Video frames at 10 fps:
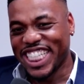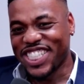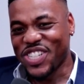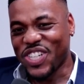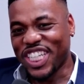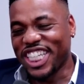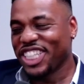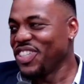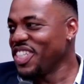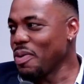It's a little, a
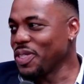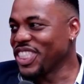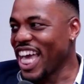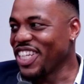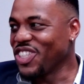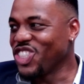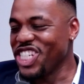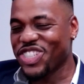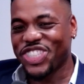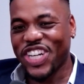little double J, a little
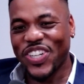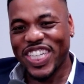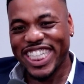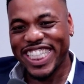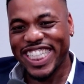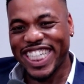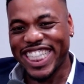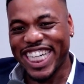Jesus joke yeah, right